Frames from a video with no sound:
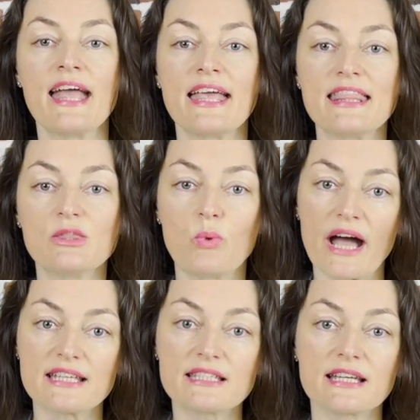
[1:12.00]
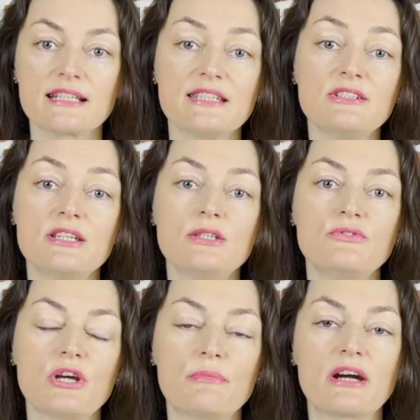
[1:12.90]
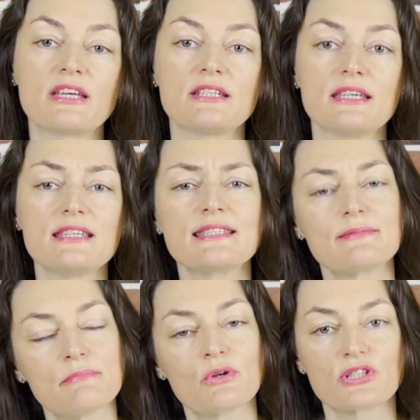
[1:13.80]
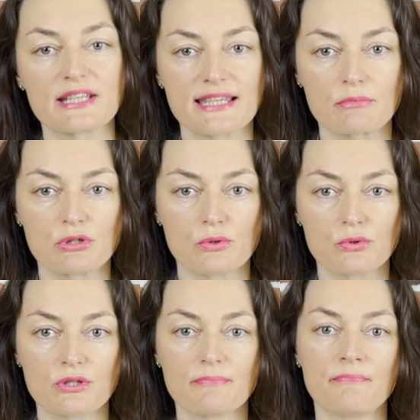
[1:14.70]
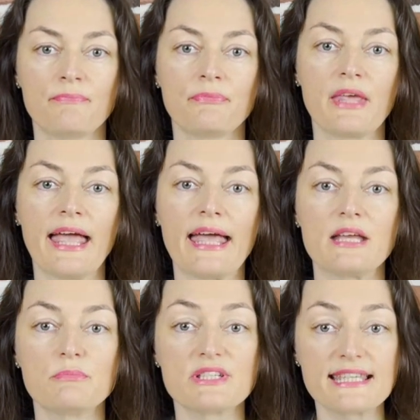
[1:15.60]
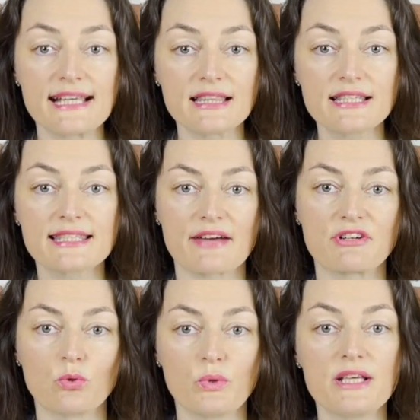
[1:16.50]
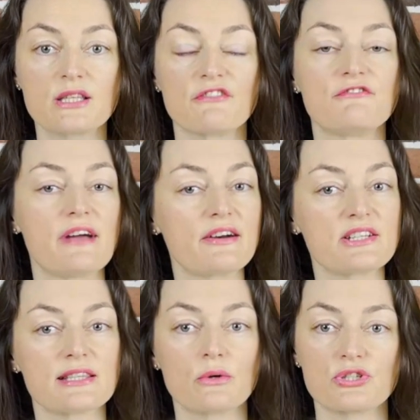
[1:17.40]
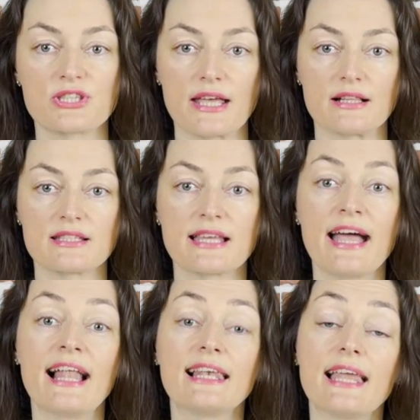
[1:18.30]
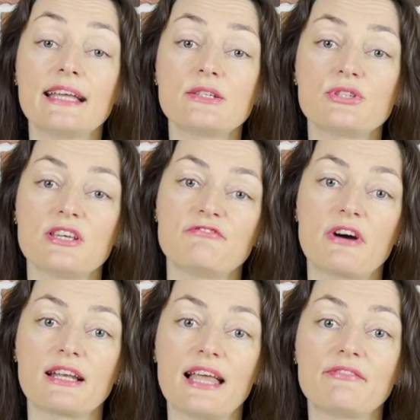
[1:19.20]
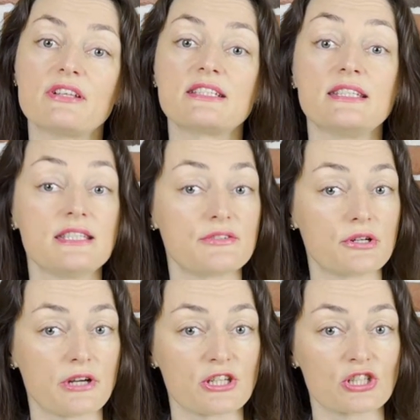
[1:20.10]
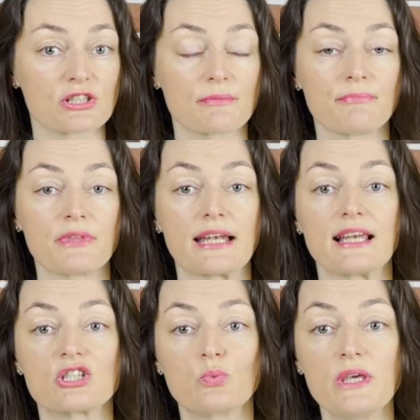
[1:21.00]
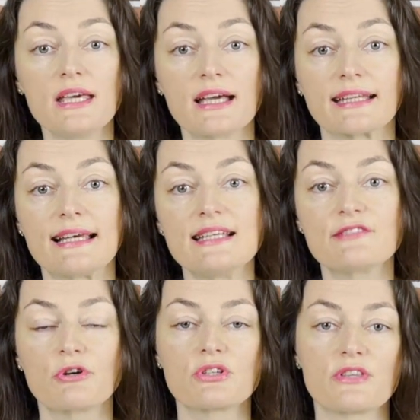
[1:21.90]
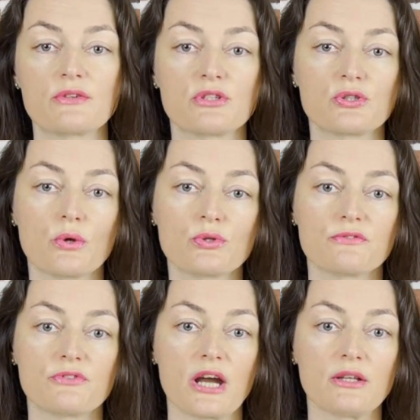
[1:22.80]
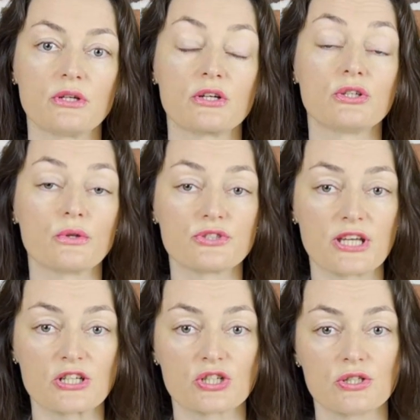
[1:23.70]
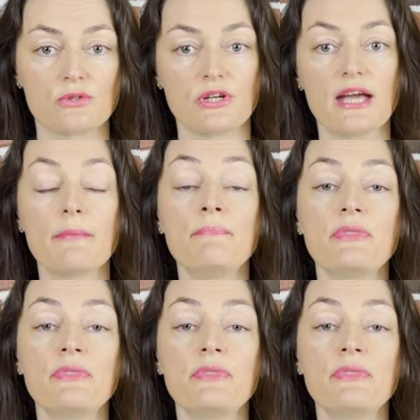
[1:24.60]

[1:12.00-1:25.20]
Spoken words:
In the West, activity in urea market is mostly subdued. In Brazil, several weeks of very slow sales led to CFR levels deterioration, and last week at least 40,000 tons of granular non-sanctioned urea